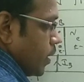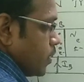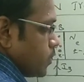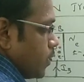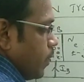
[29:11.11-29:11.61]

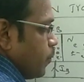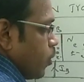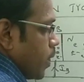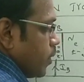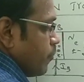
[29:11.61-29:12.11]
You will get the
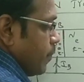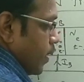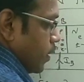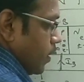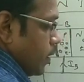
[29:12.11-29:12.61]
same
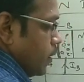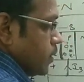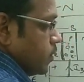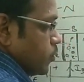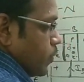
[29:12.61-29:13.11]
polarity of battery
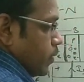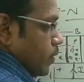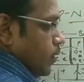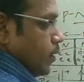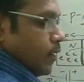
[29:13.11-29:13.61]
in
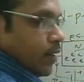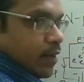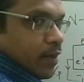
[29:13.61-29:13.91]
this one.